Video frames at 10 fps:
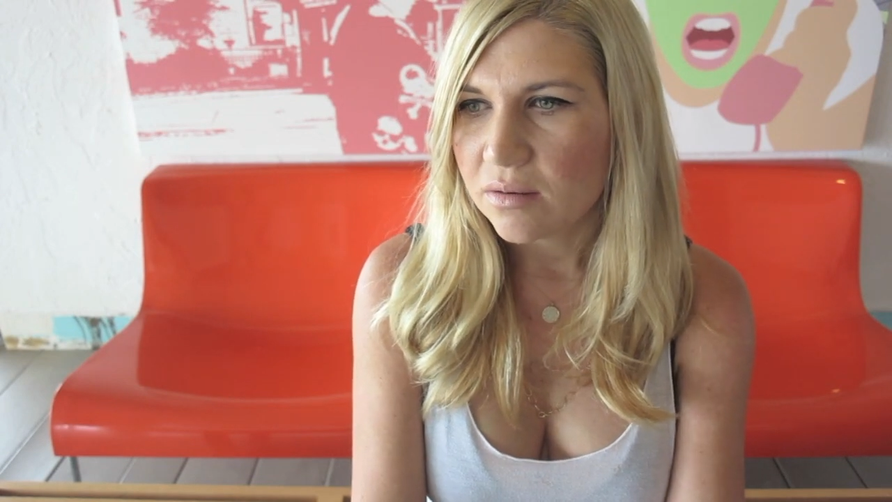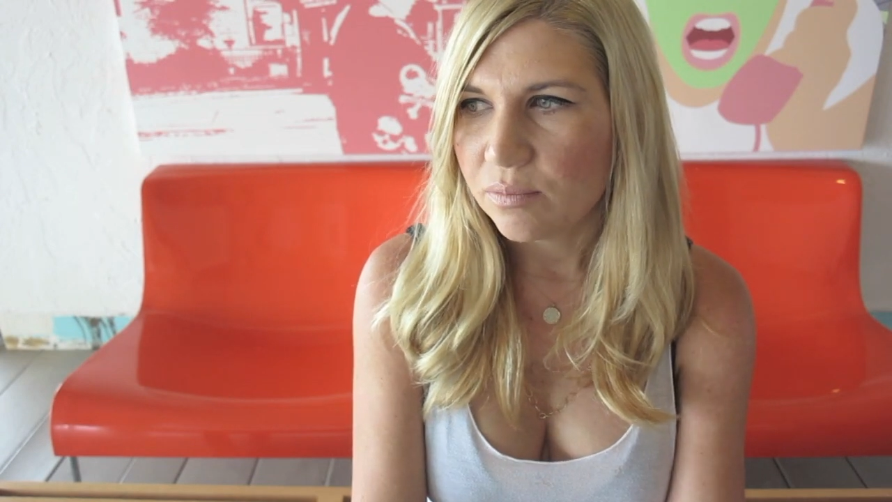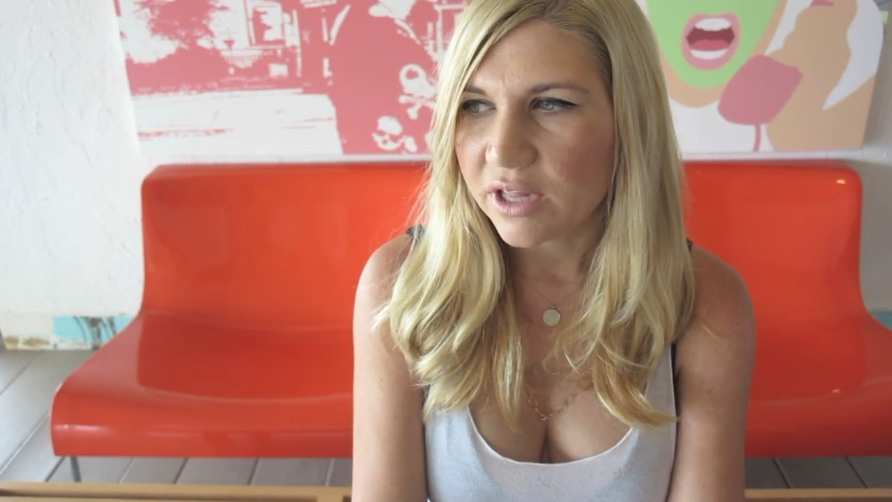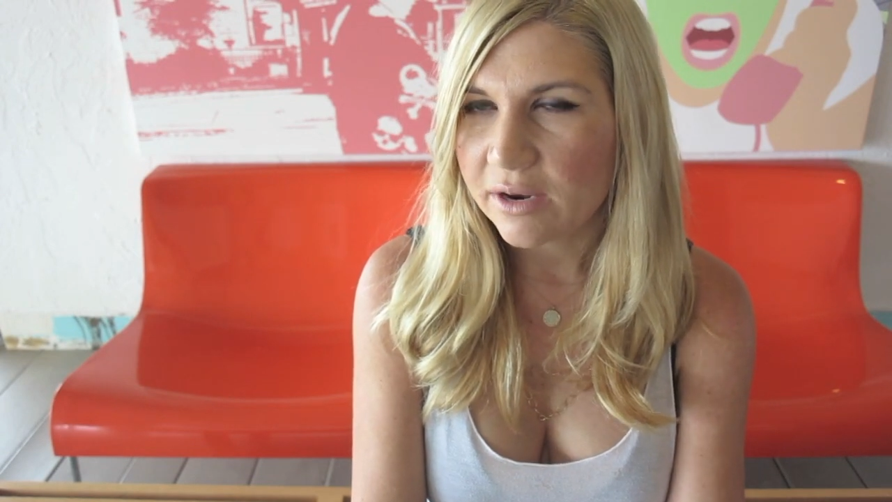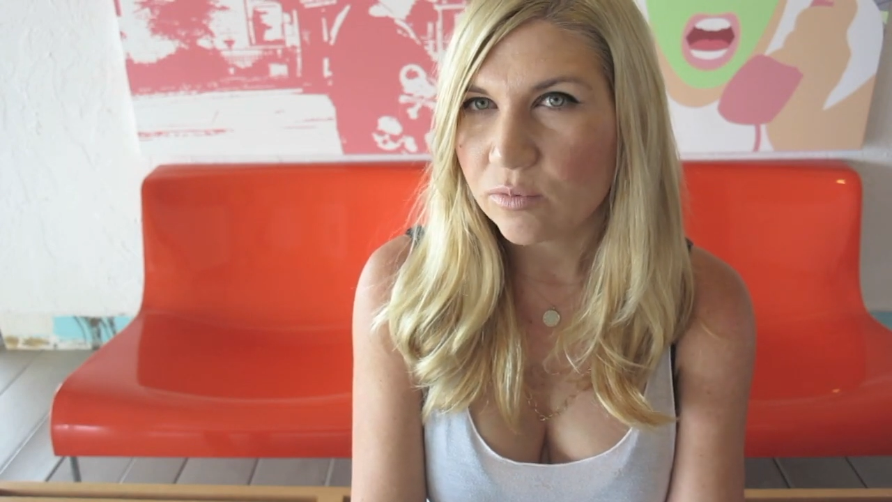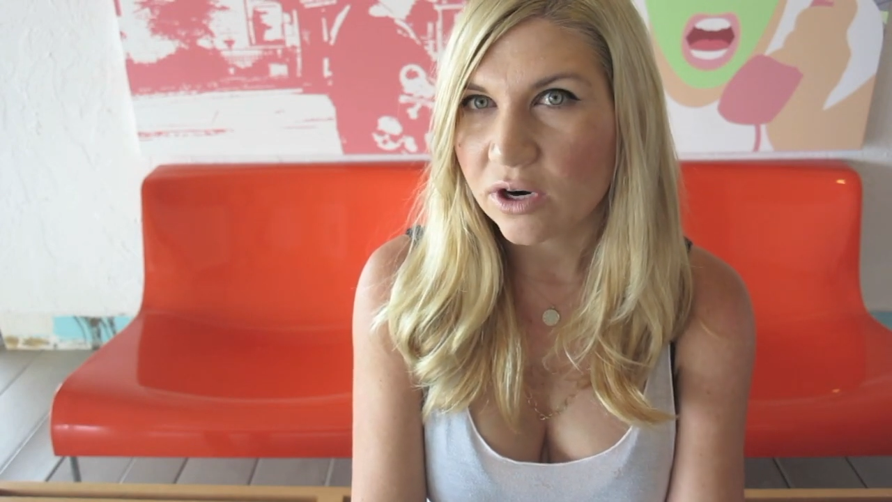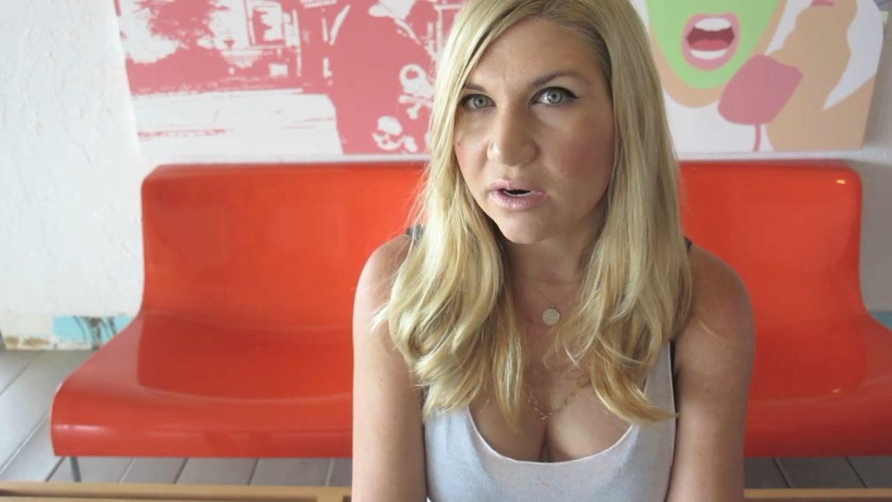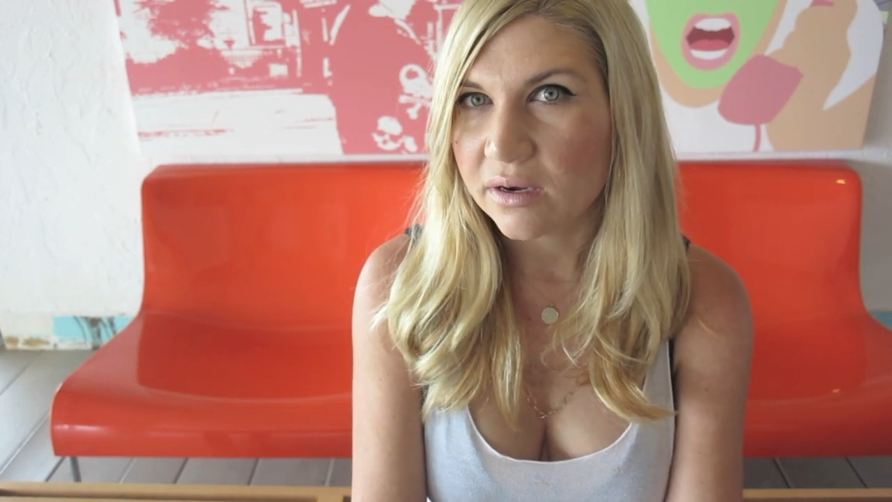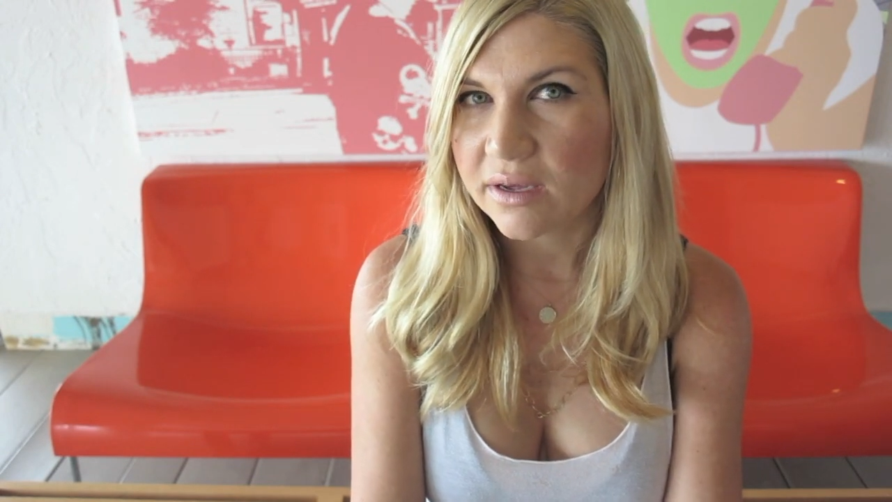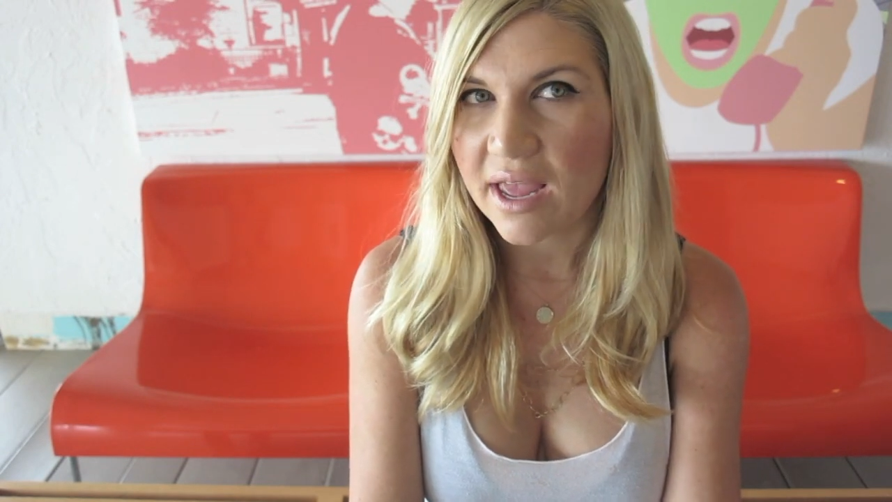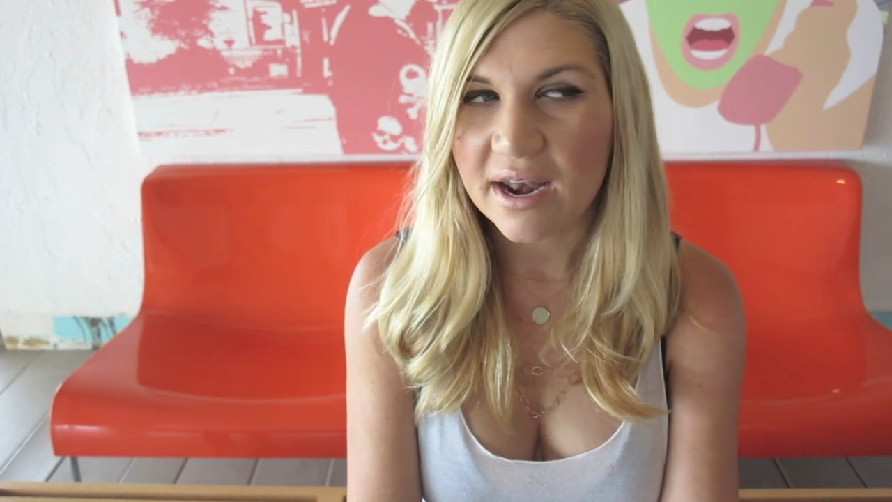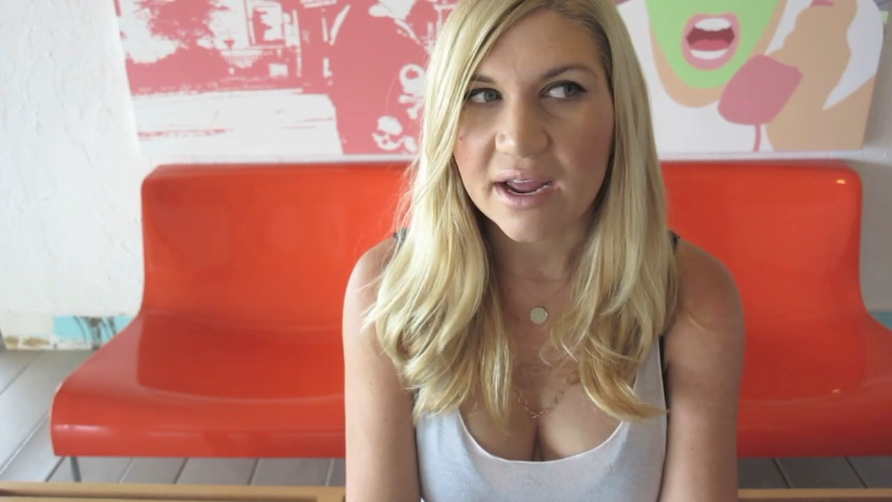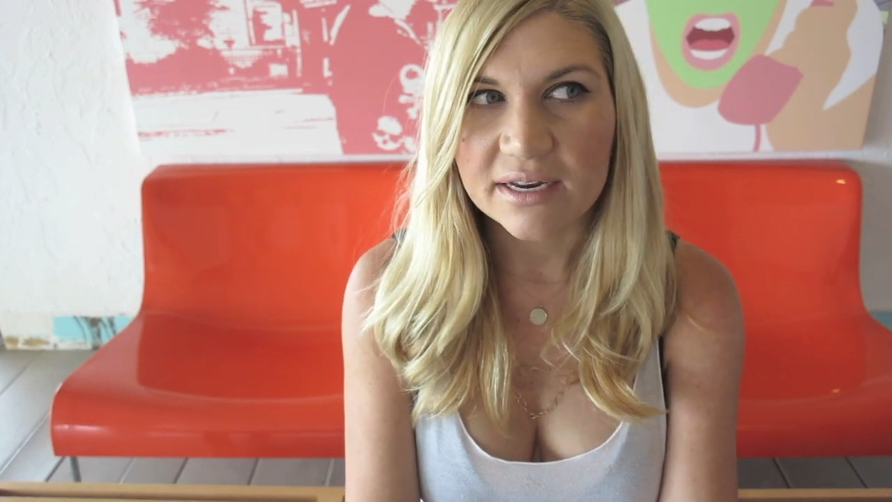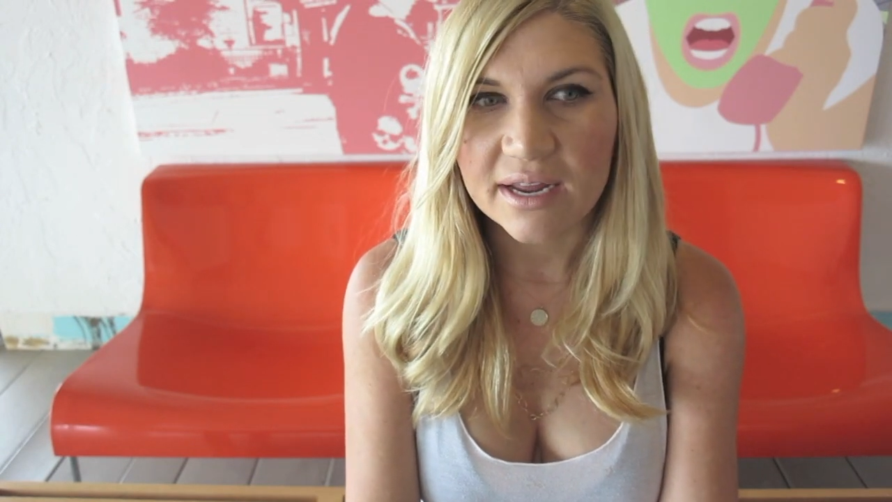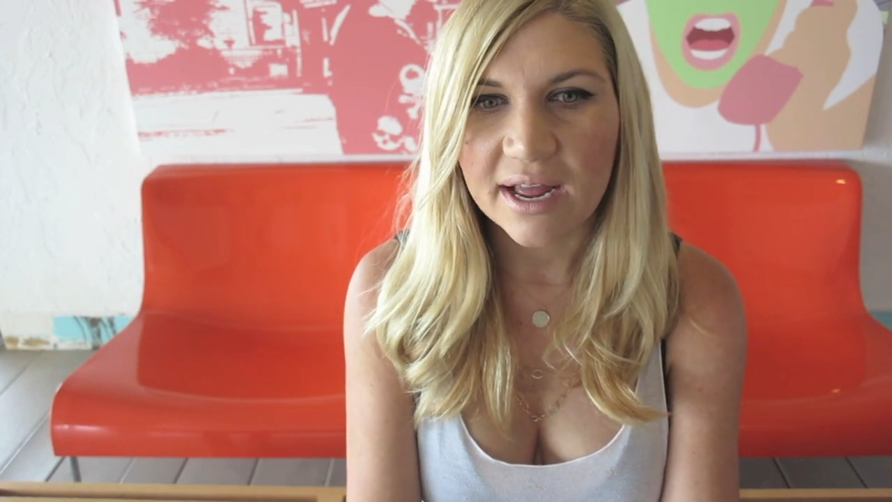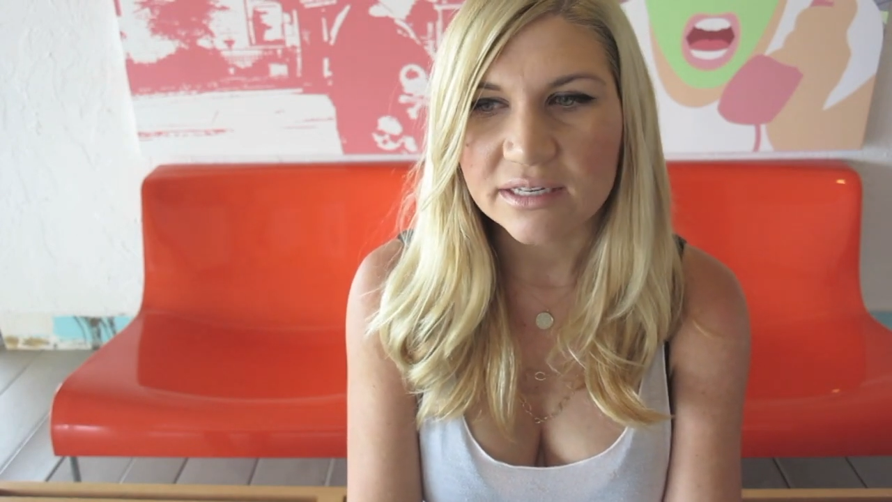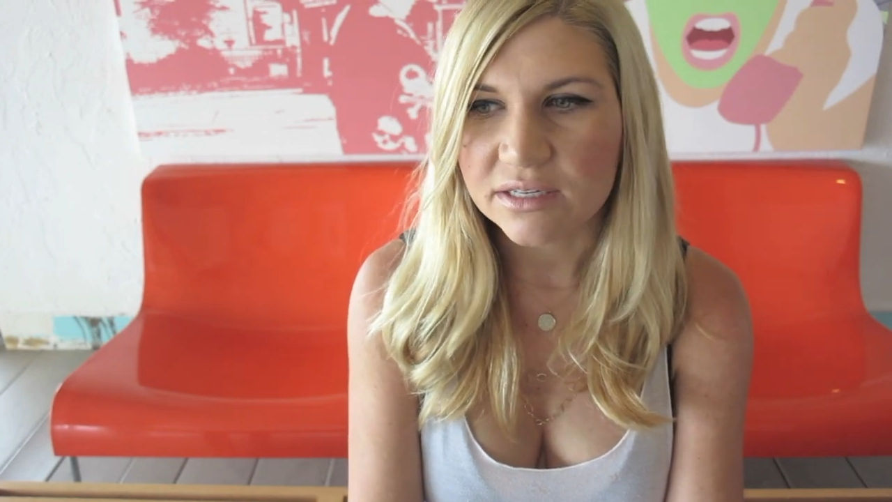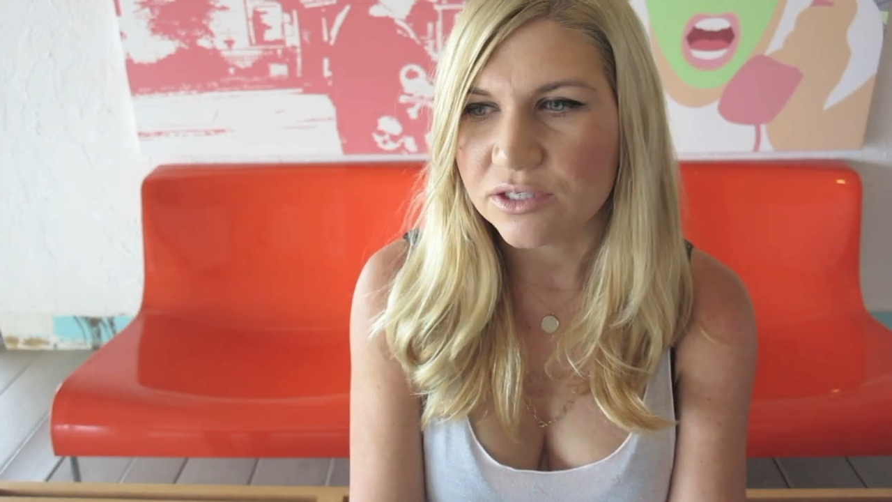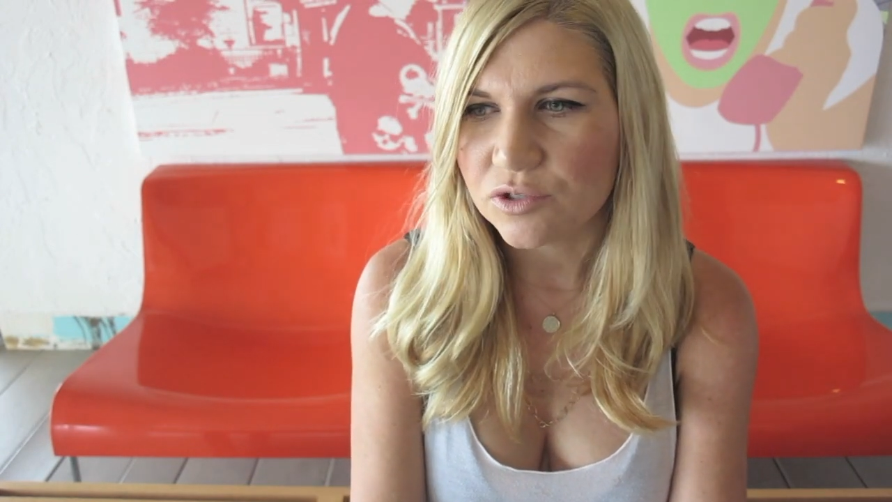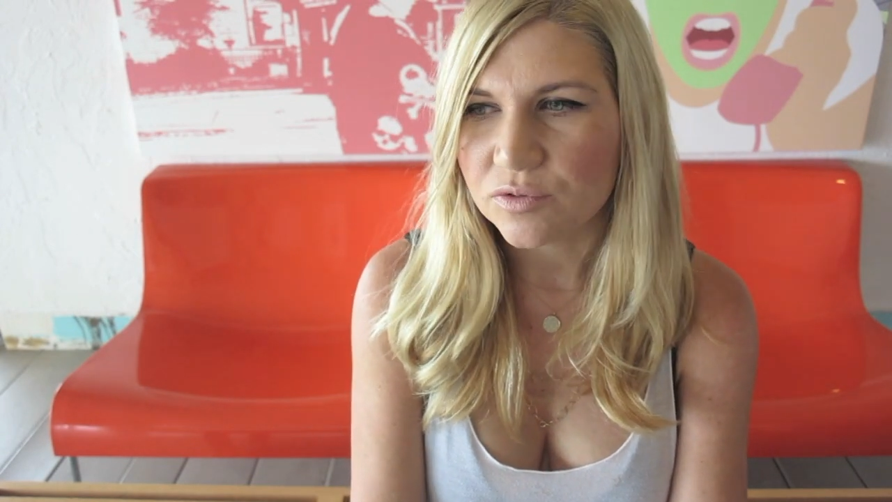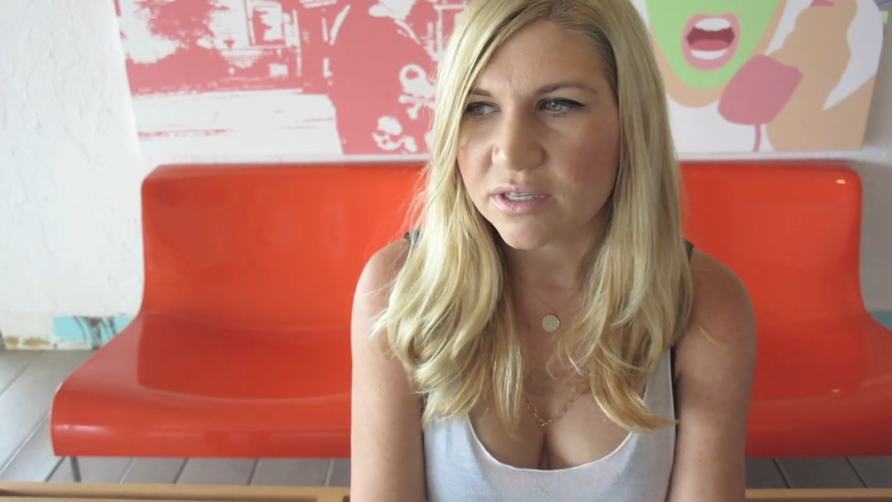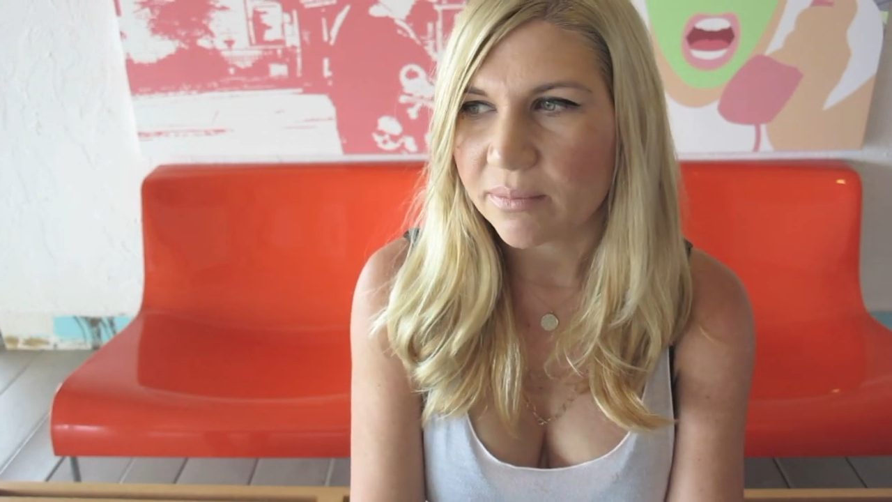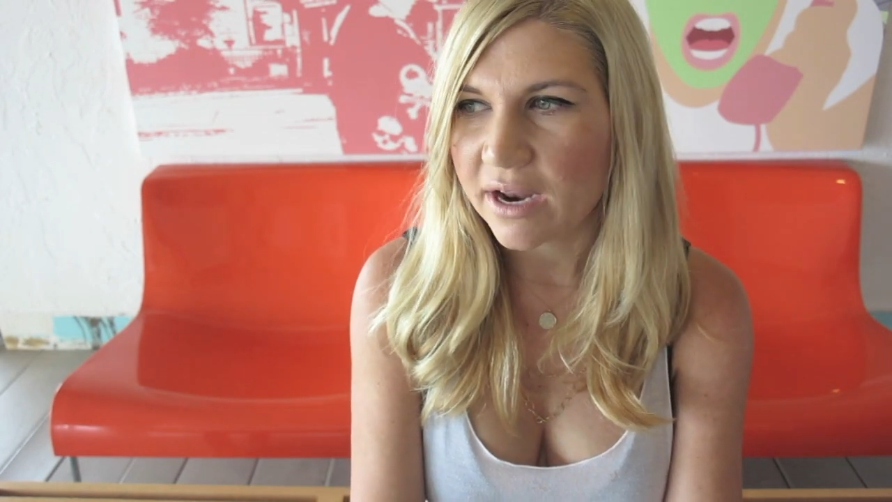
blood work and I had to do some